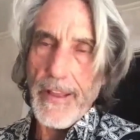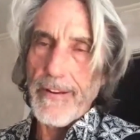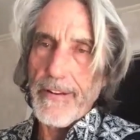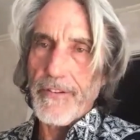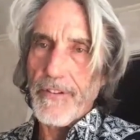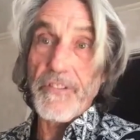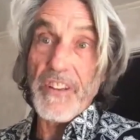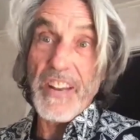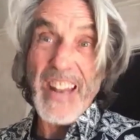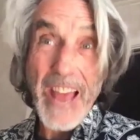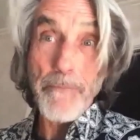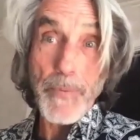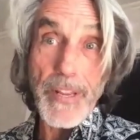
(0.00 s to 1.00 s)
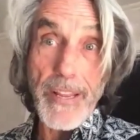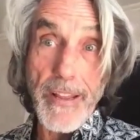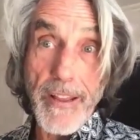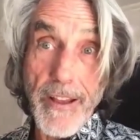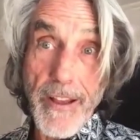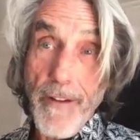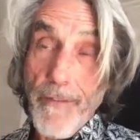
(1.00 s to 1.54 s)
and it's just an
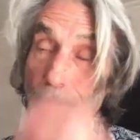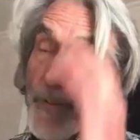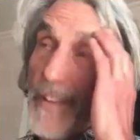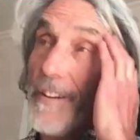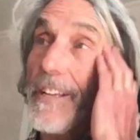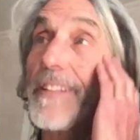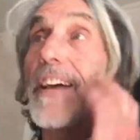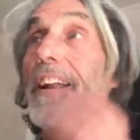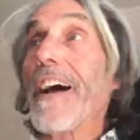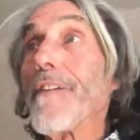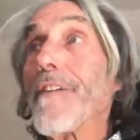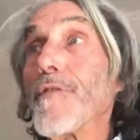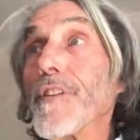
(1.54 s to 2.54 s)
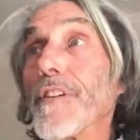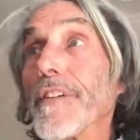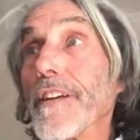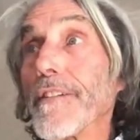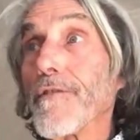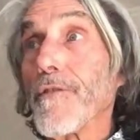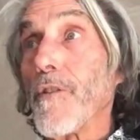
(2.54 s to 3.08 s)
empty feeling that I've
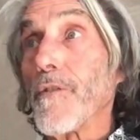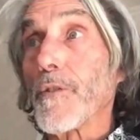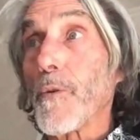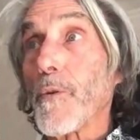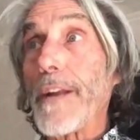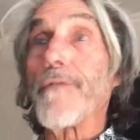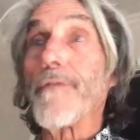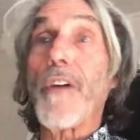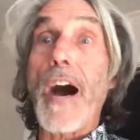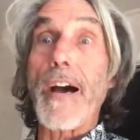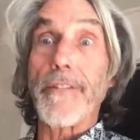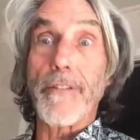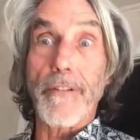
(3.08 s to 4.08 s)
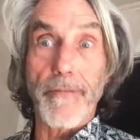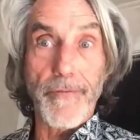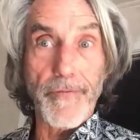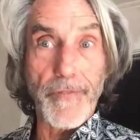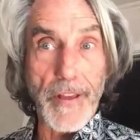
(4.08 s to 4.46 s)
really grown quite fond of.